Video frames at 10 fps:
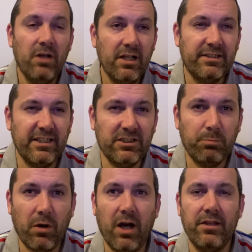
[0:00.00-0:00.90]

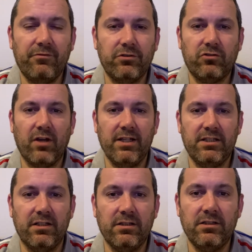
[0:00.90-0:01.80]
Despite the
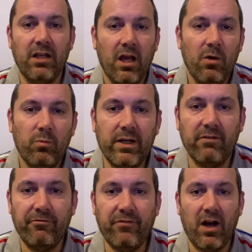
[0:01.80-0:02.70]
frustrations, we can
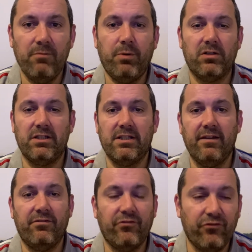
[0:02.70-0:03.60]
find
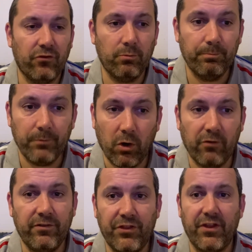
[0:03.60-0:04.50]
positives from
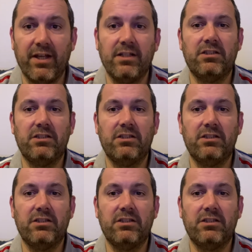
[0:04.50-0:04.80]
other things.